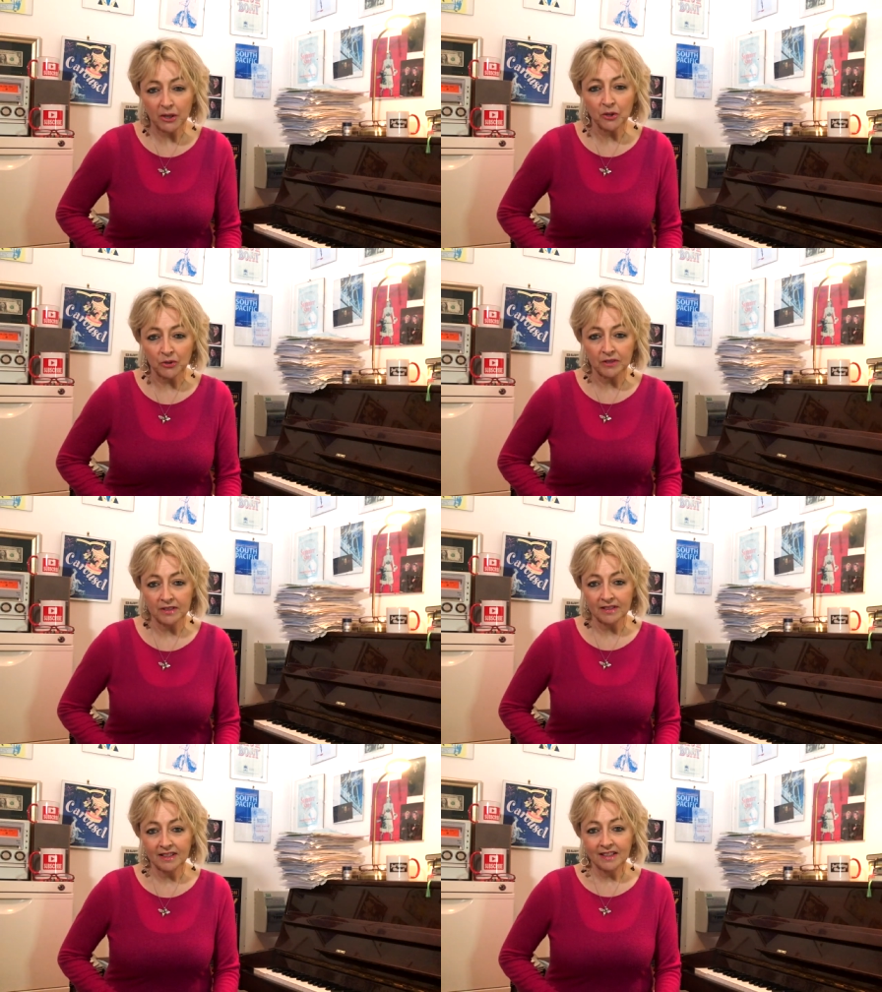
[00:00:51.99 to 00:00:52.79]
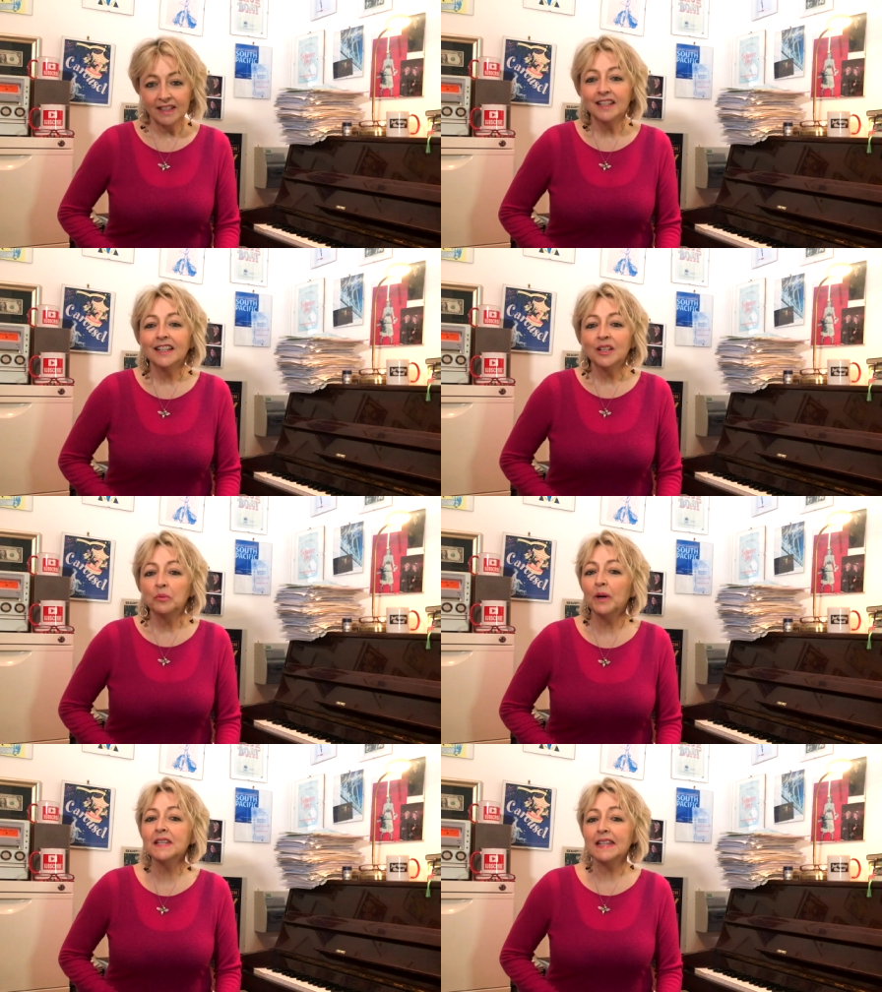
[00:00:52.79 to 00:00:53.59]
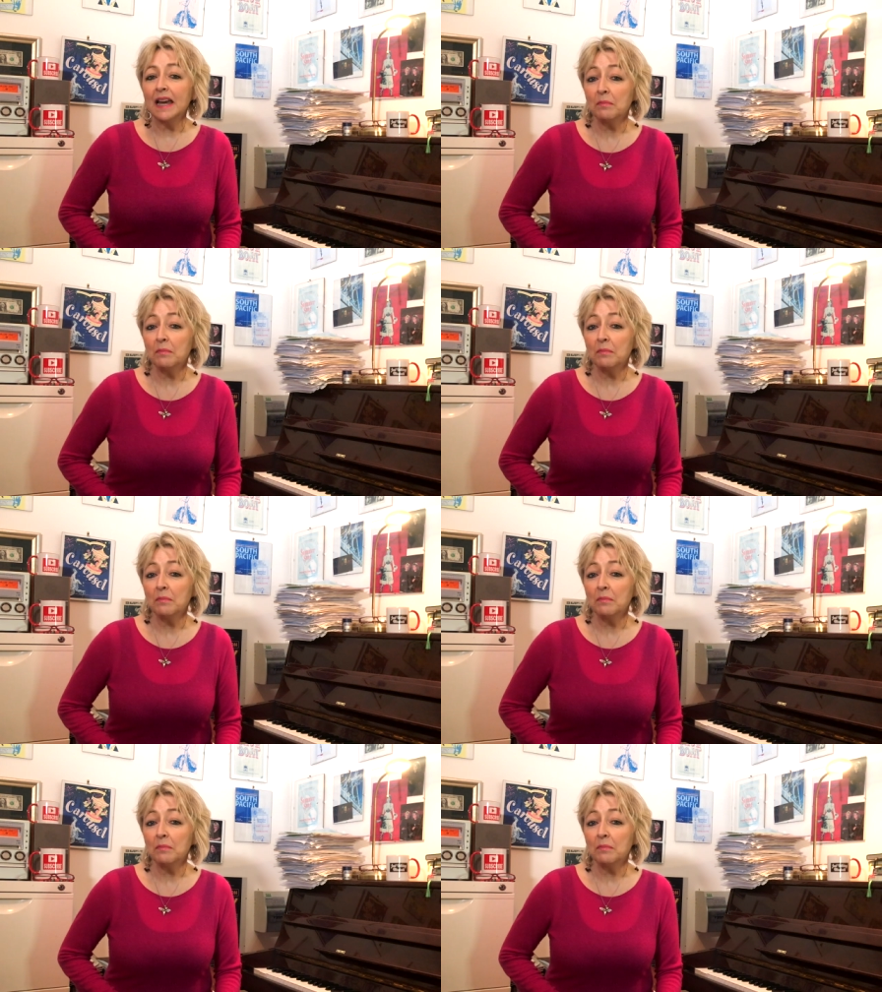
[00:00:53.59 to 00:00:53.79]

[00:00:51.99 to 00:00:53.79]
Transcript: good. One day